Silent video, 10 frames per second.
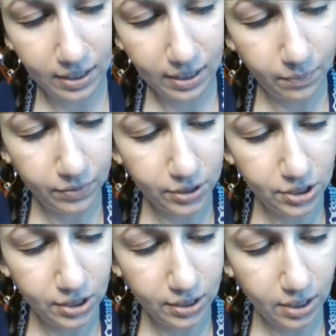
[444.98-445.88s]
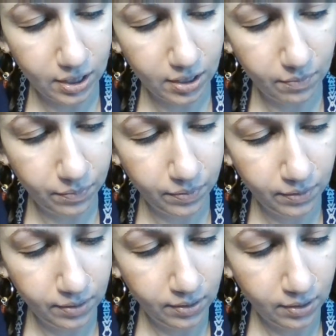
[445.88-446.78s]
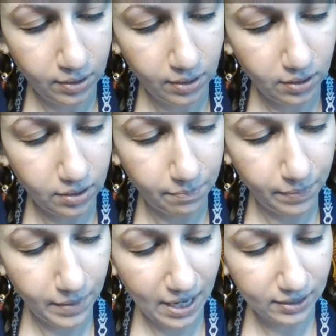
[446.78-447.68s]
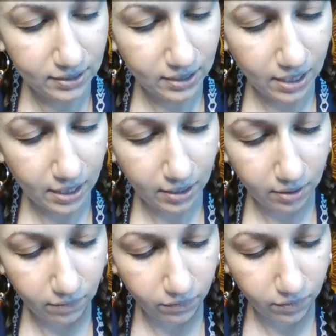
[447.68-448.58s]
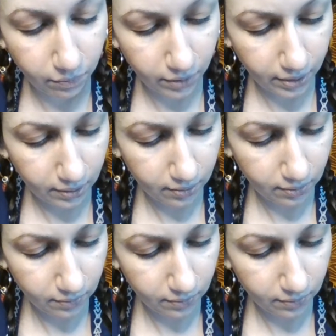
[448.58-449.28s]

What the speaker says: like push it up the back side of the braid